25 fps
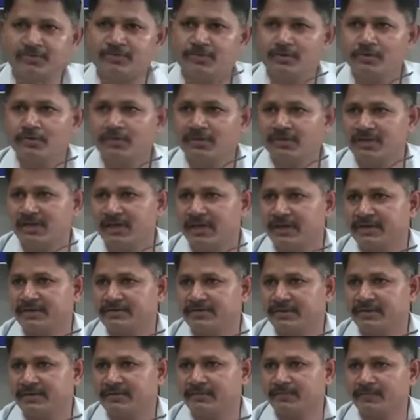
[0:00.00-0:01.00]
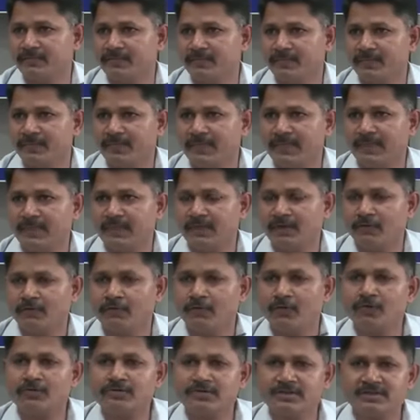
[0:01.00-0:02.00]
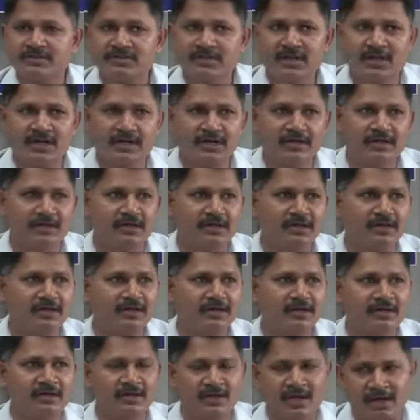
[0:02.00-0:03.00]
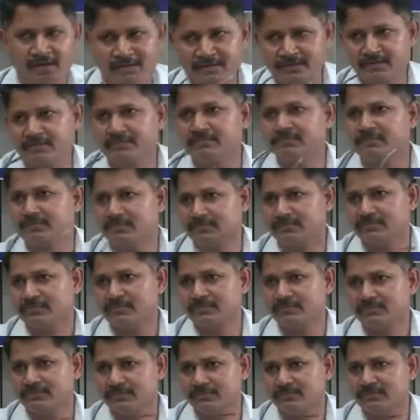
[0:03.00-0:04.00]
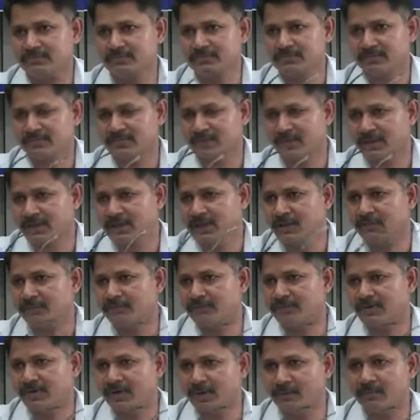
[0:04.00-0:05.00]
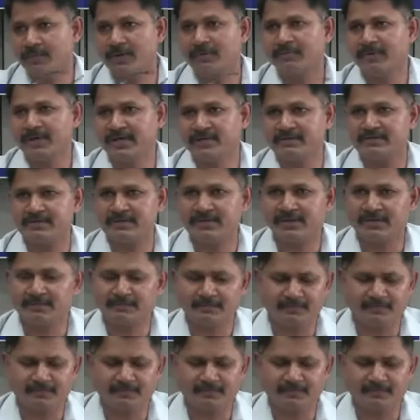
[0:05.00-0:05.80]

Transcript: ensure that the forces are not kind of compromised.